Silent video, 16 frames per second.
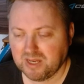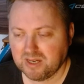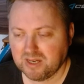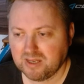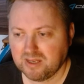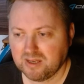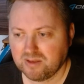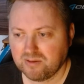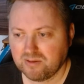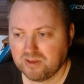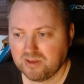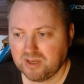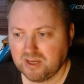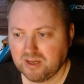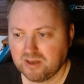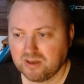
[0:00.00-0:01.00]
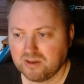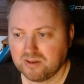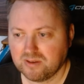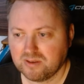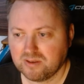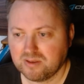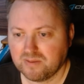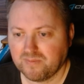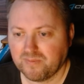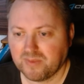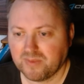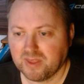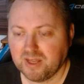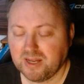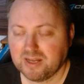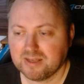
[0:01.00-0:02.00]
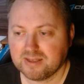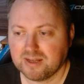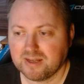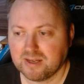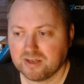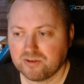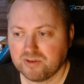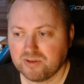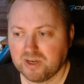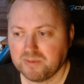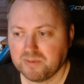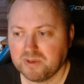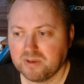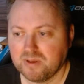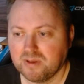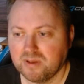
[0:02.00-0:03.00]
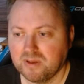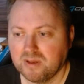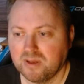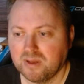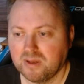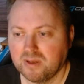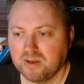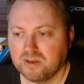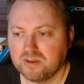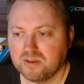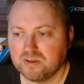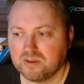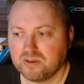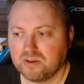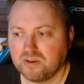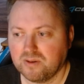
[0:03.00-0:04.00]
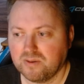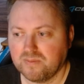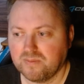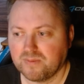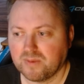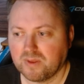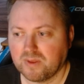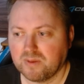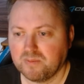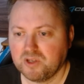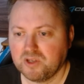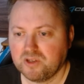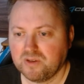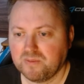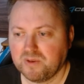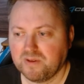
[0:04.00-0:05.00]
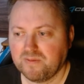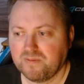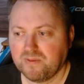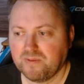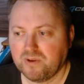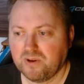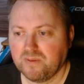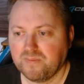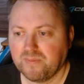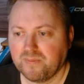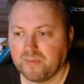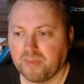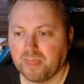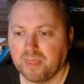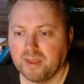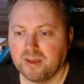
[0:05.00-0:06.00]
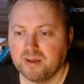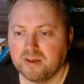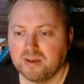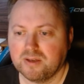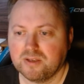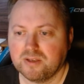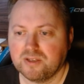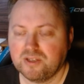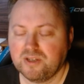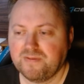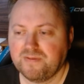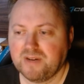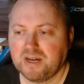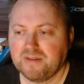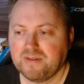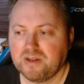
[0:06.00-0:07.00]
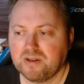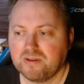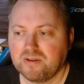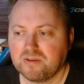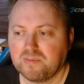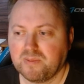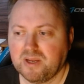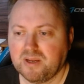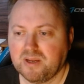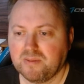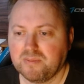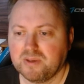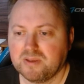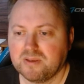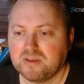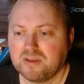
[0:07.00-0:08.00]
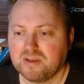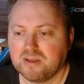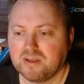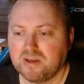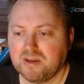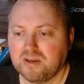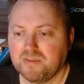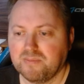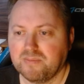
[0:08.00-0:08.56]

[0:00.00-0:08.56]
idea to take because knight is getting trapped. So bishop f4, g5 he could play, but still, yeah,